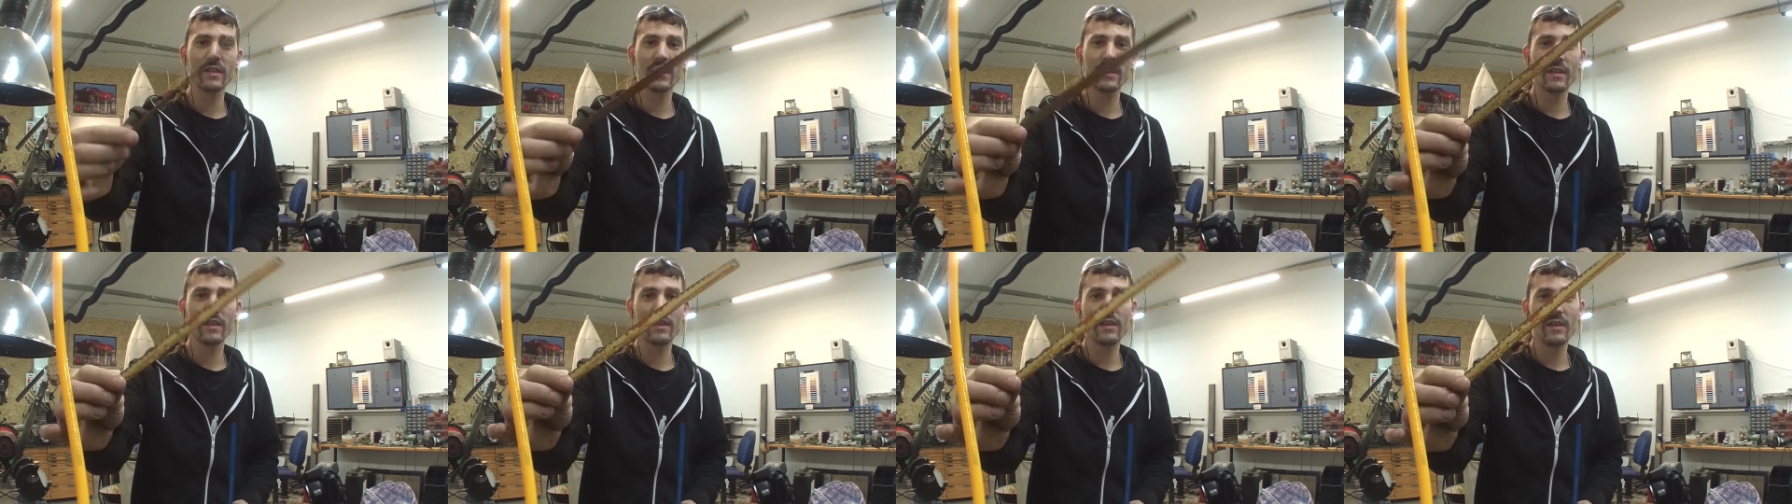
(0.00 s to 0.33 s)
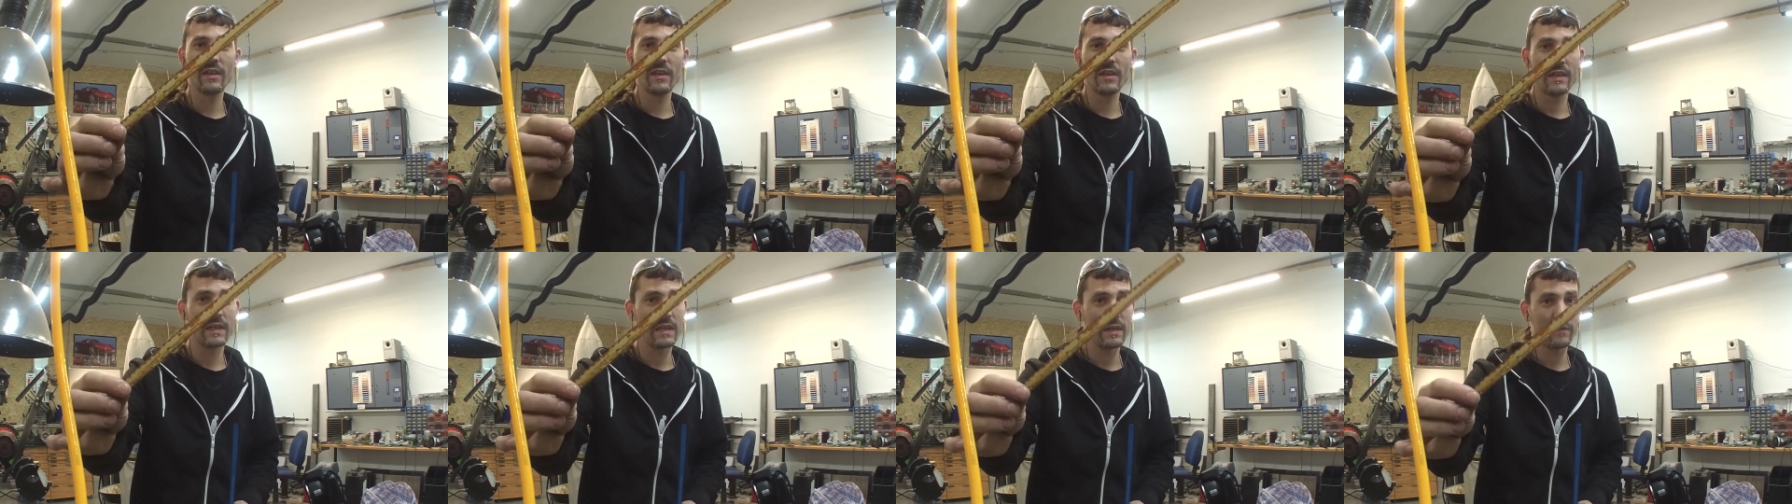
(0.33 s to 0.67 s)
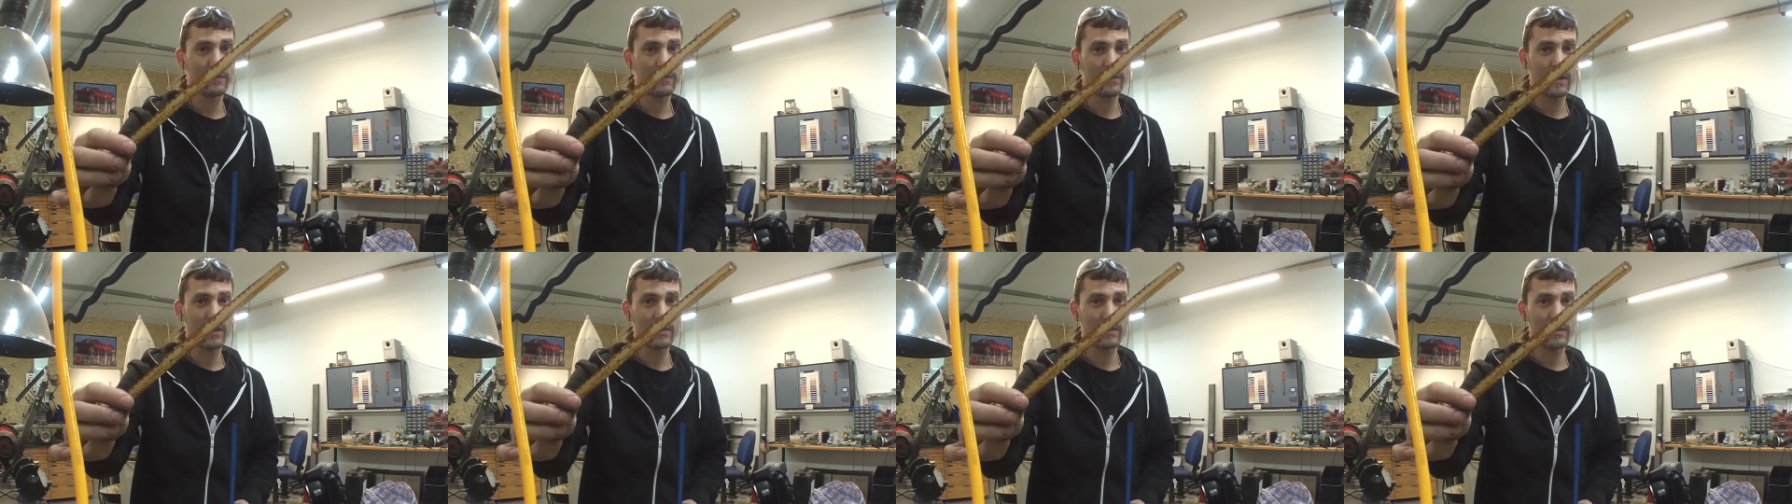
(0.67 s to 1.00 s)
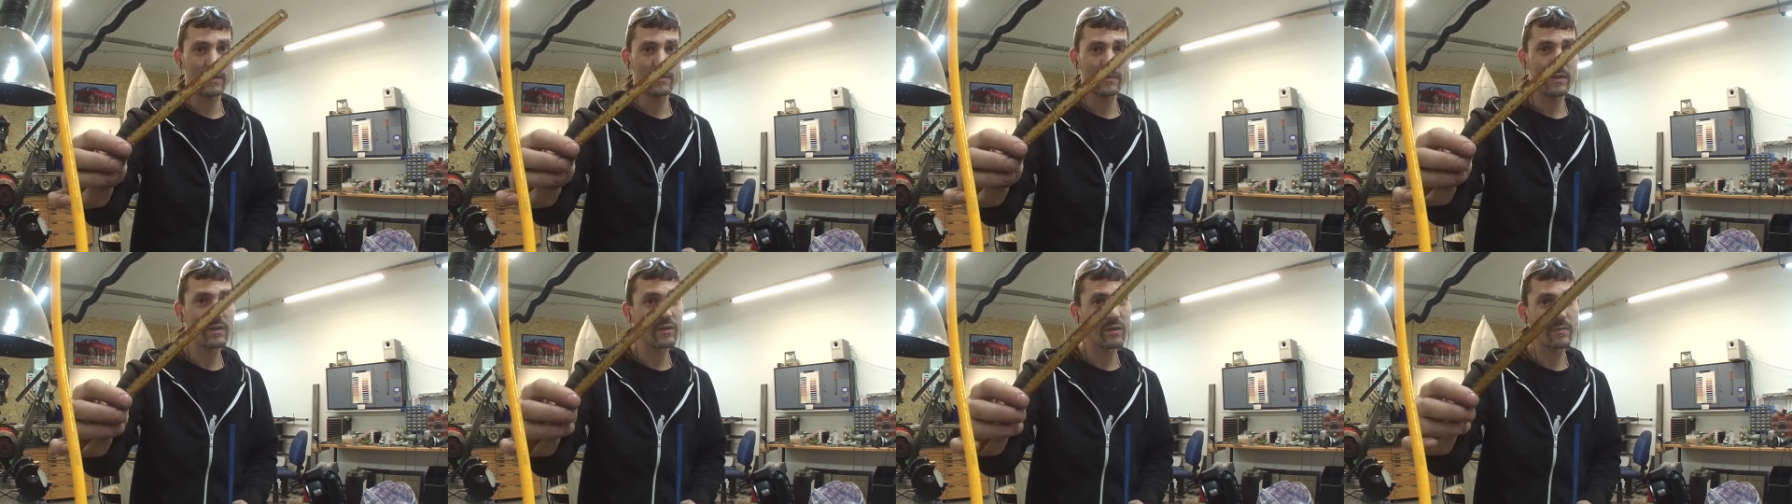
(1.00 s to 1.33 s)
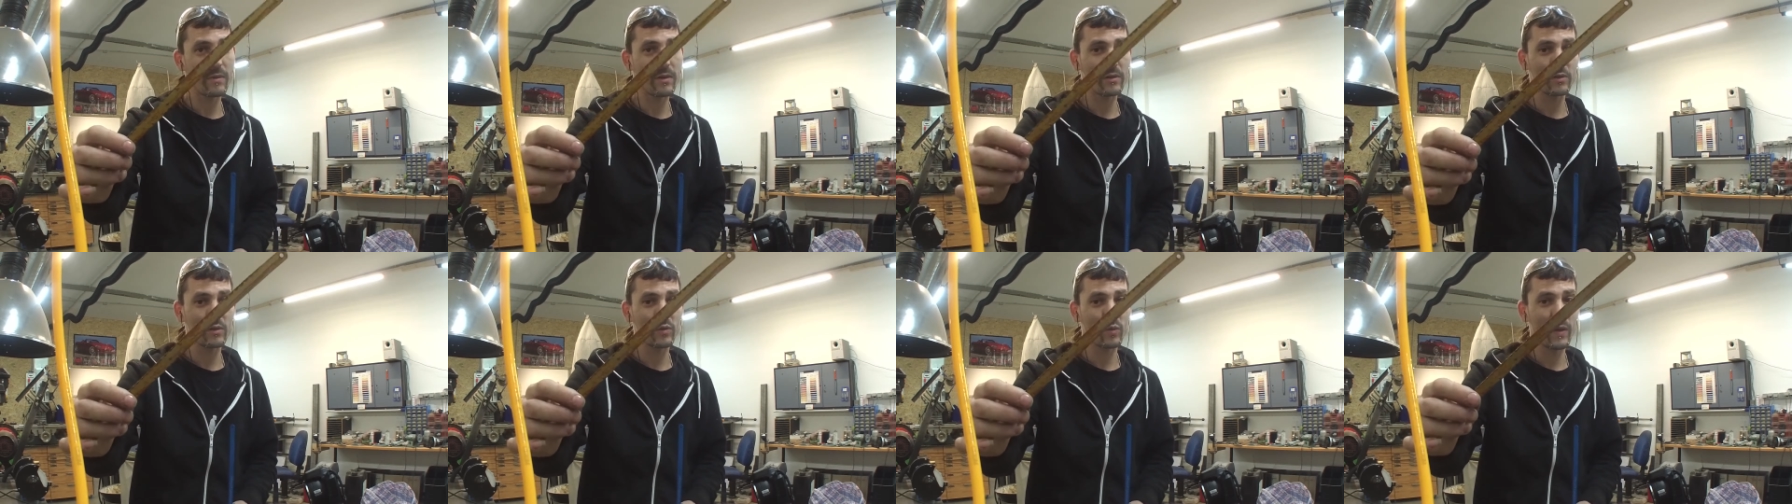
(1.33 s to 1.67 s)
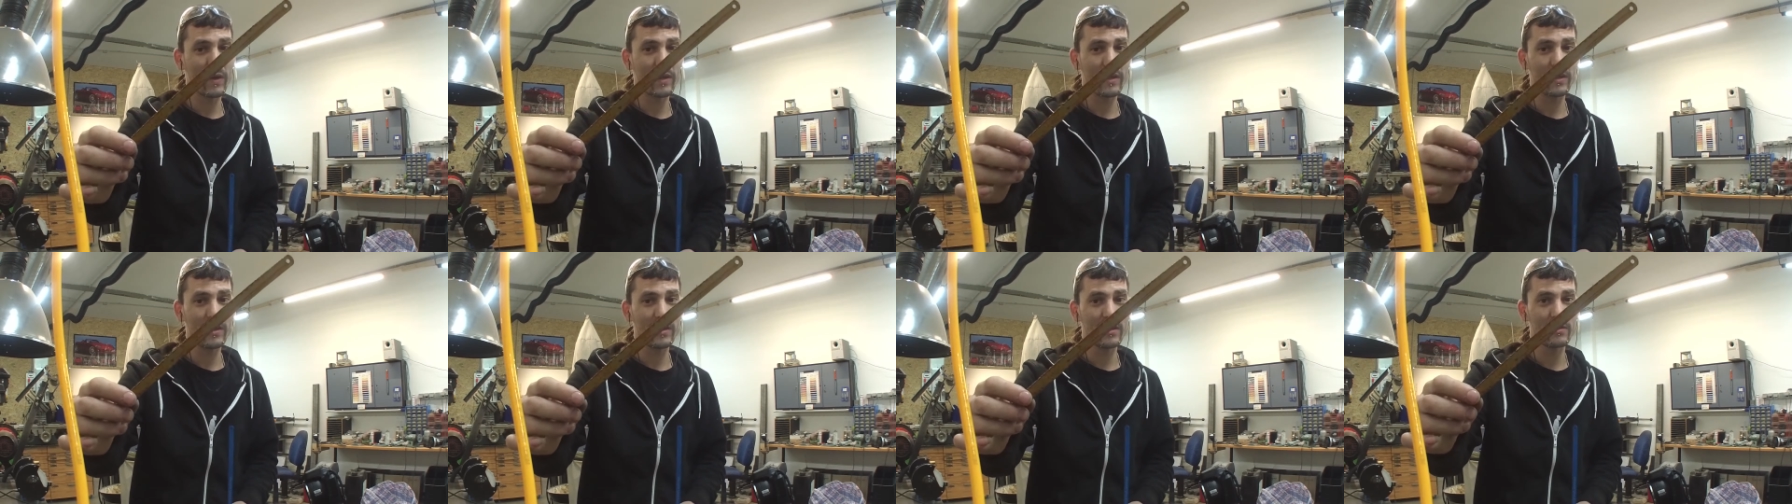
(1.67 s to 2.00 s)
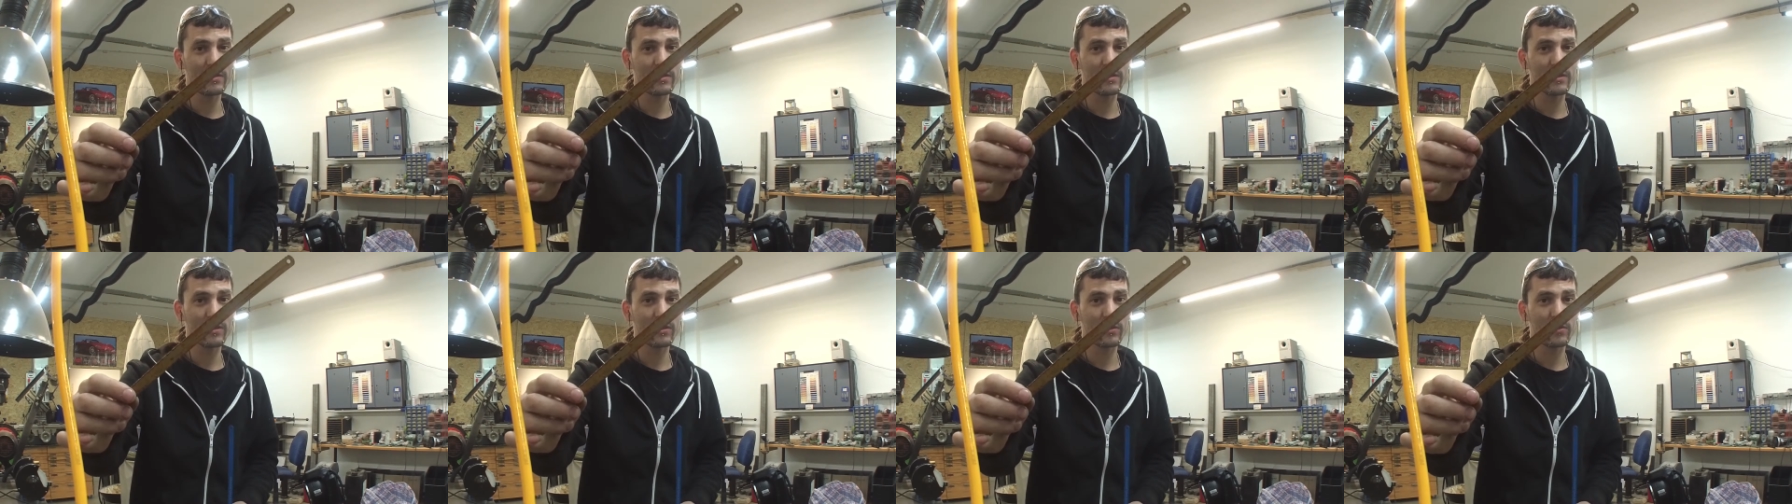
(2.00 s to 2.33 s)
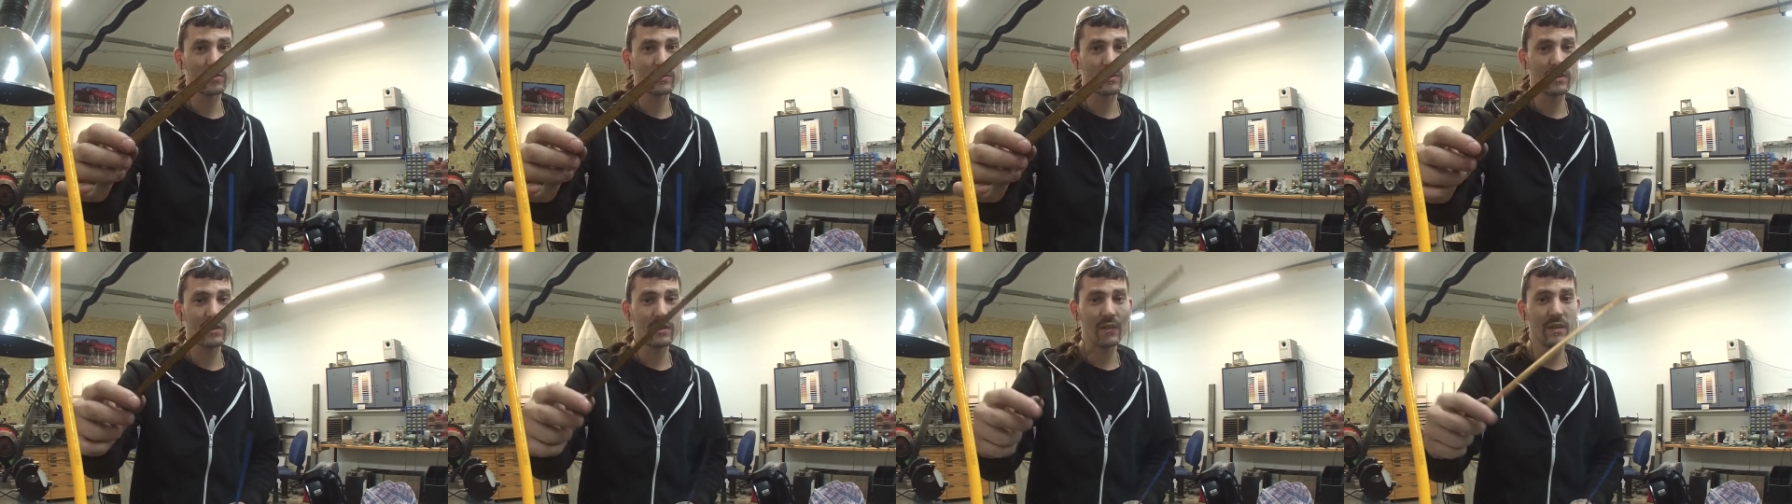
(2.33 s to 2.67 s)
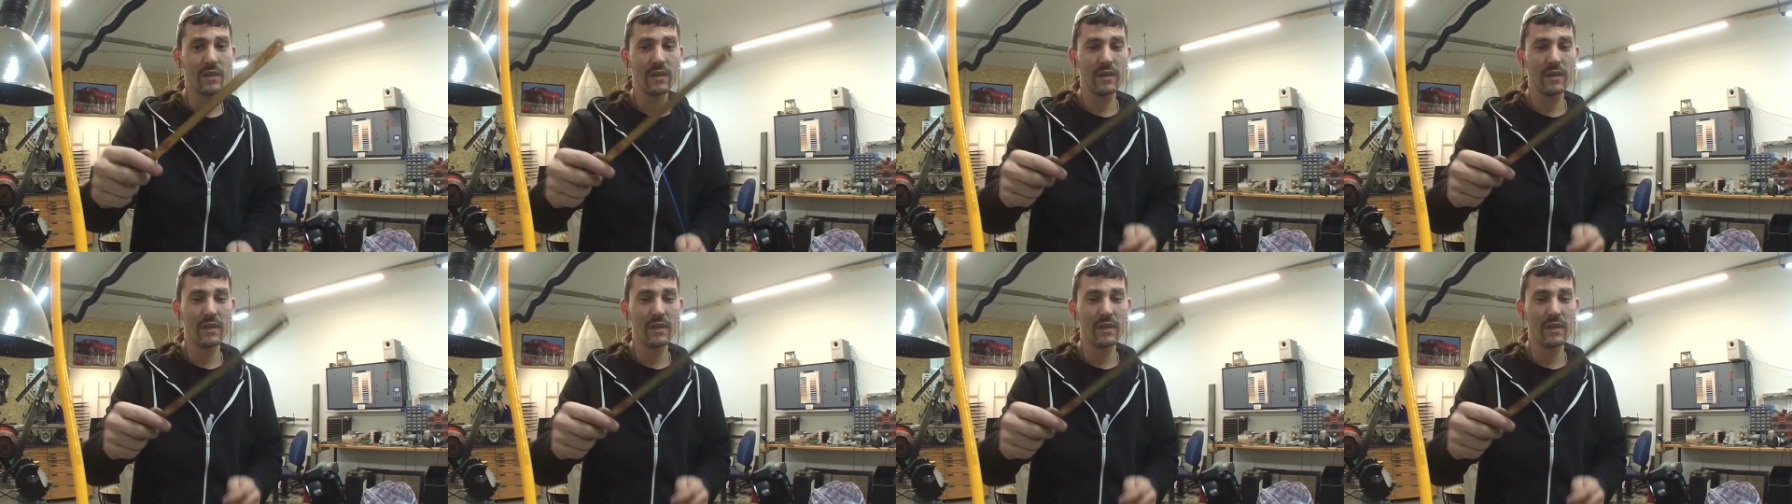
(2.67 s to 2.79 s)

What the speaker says: and I found them, they're about 20 years old,